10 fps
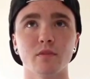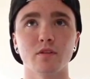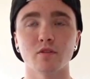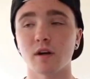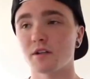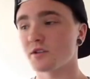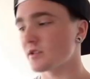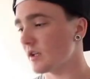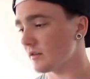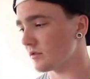so I just
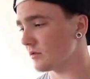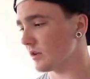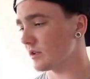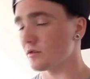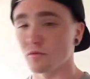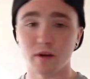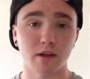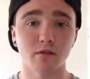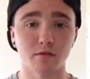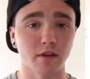get the
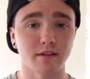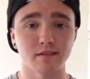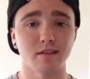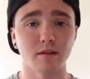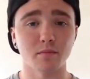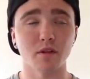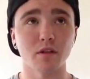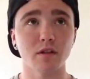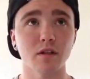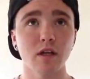regular like slim
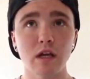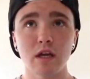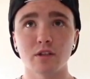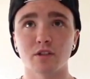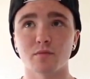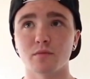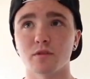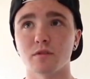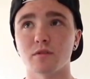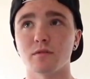look, just,
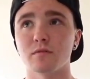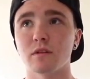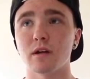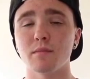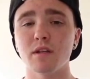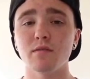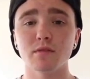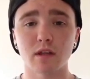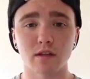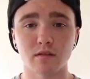or I mean, even
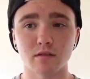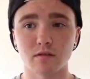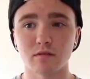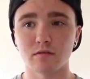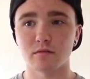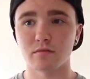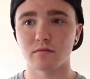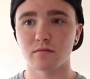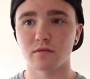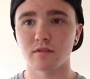like the
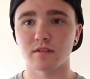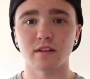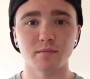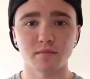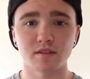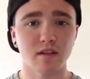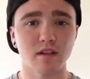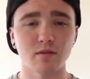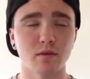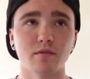slim
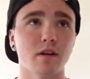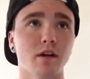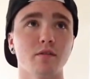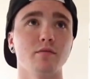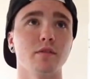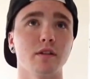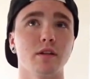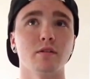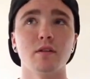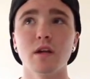skinny whatever, I don't really
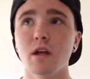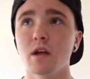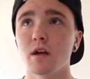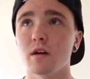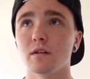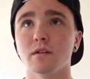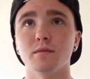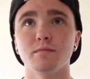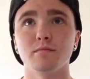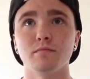know.
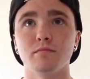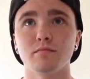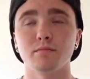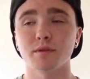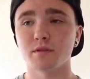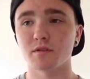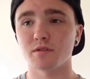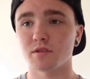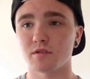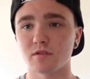But they're
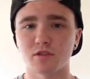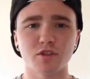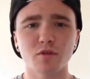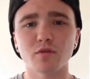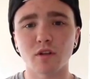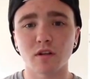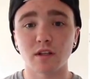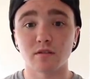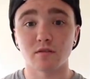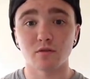just so they're not like
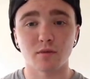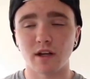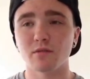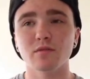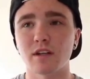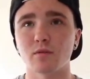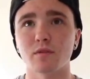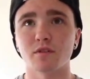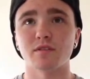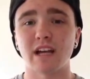super. I don't like when
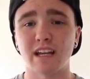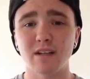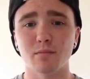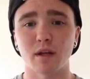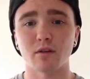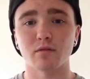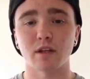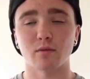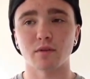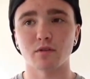they're tight, but I don't
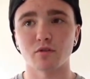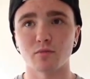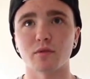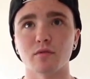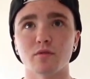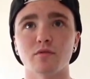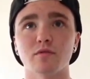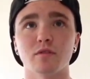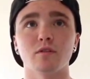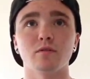like when they're super loose.
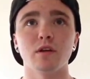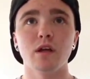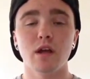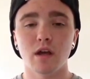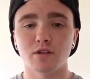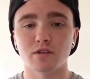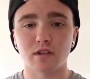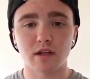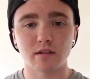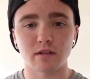So it's just
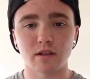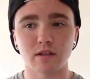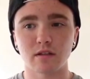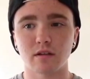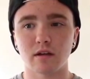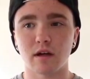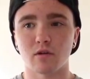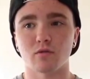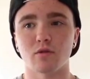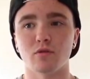kind of like how
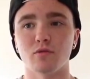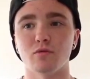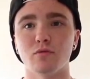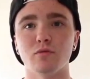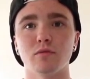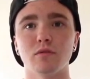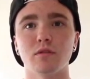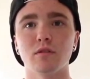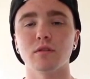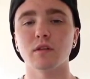you
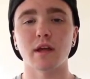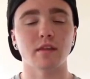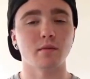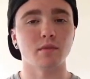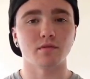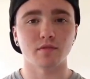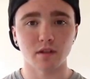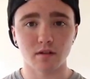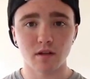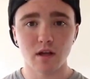like them to
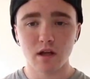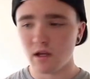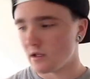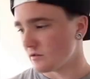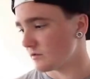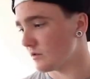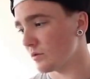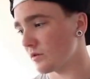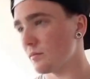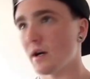fit. And so
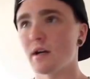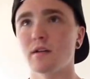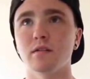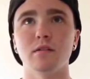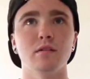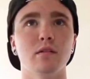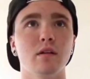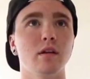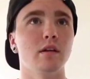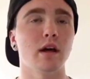with mine,
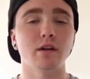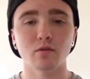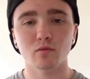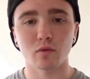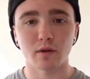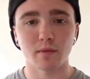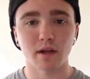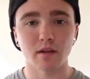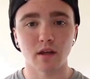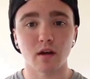and I don't wear mine
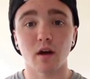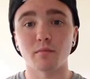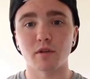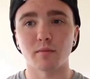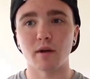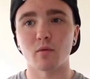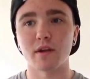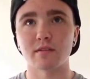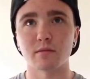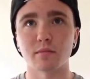like up to my
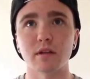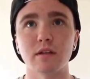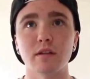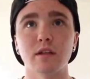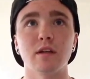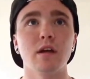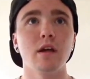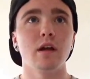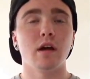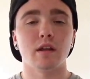waist completely.
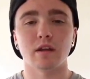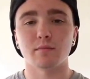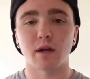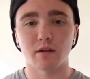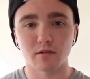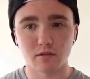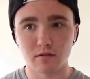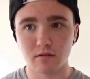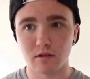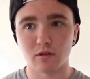Like mine are,
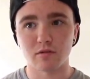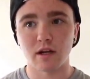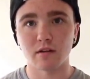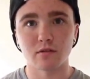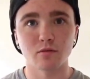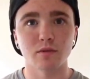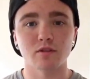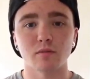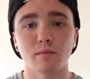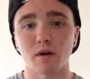you know, down a little bit so
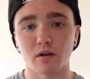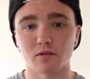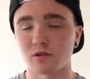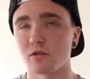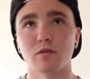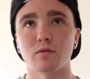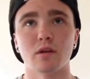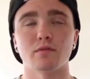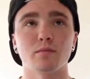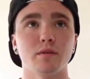my boxers show or
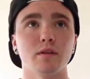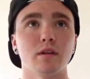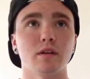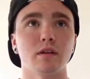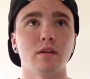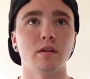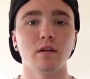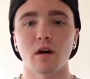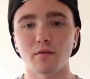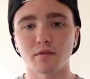whatever, but like
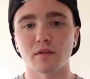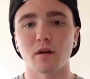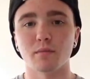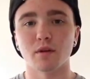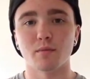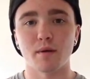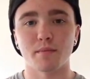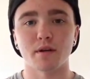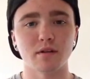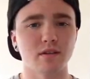obviously not below my
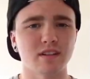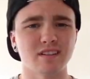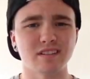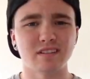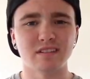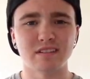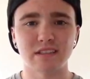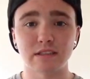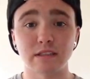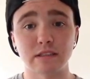butt, because that's,
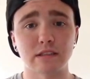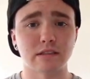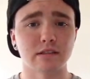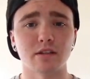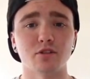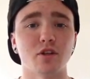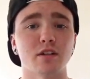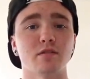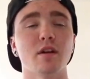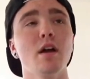yeah, not attractive.